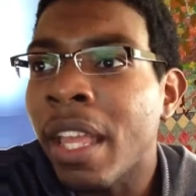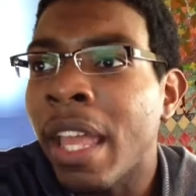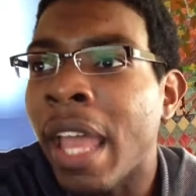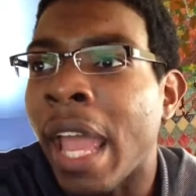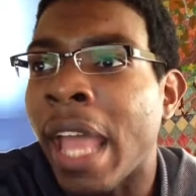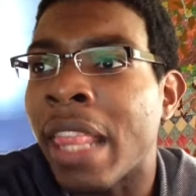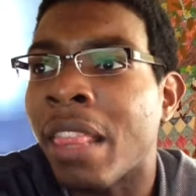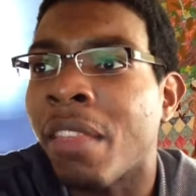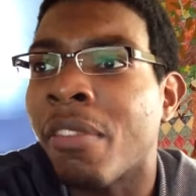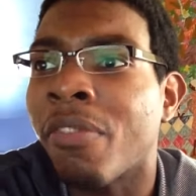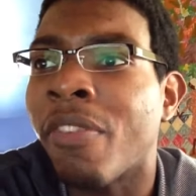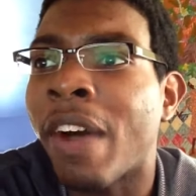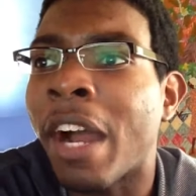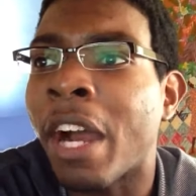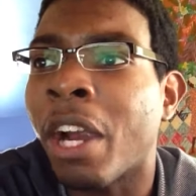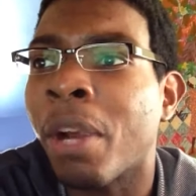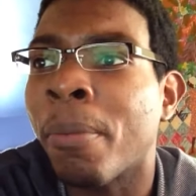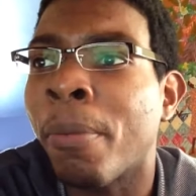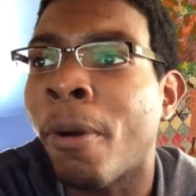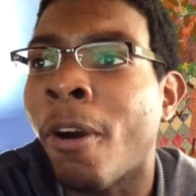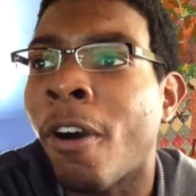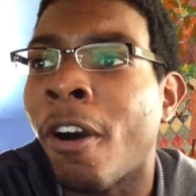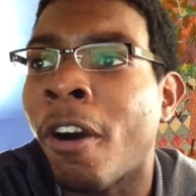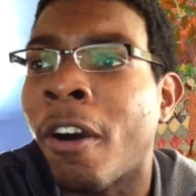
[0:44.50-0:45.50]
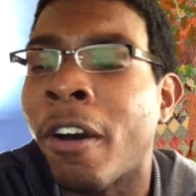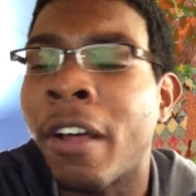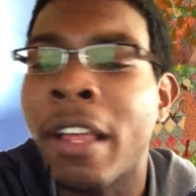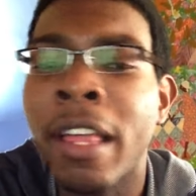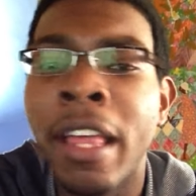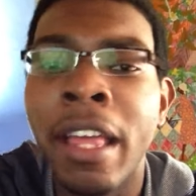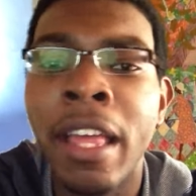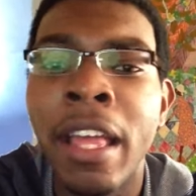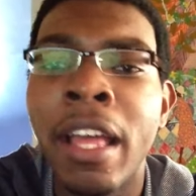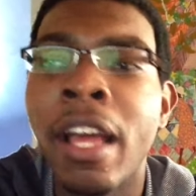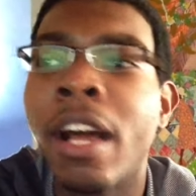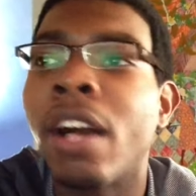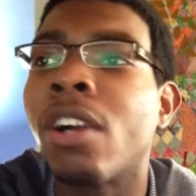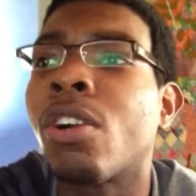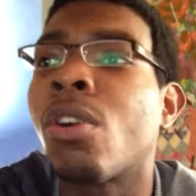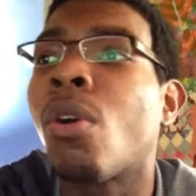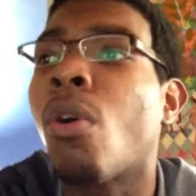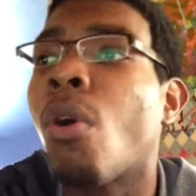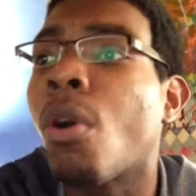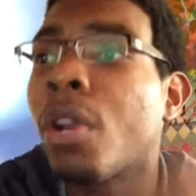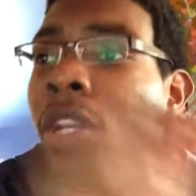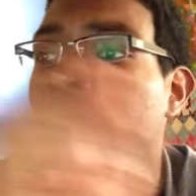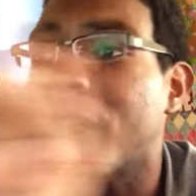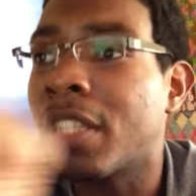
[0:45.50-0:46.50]
And the fireball,
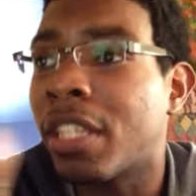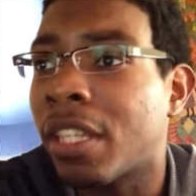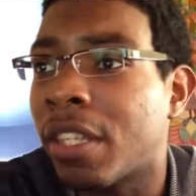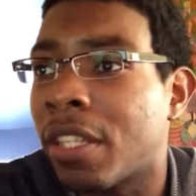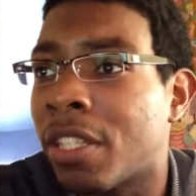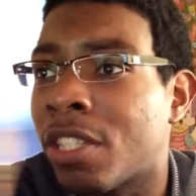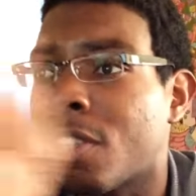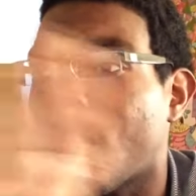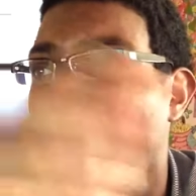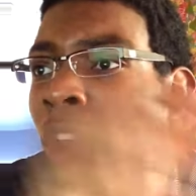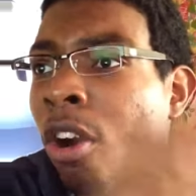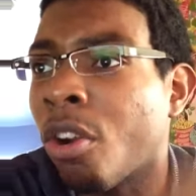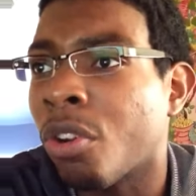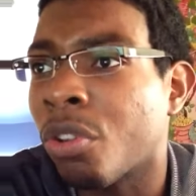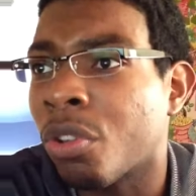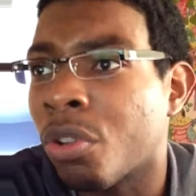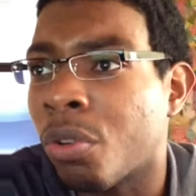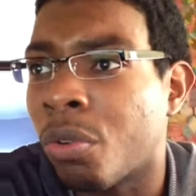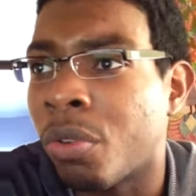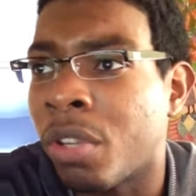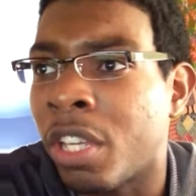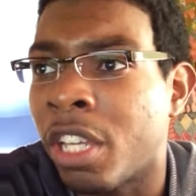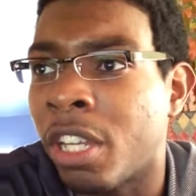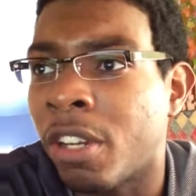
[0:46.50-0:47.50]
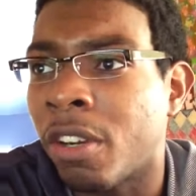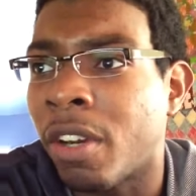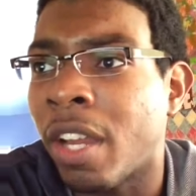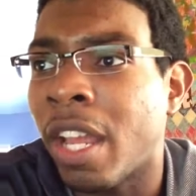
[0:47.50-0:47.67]
according to this article here,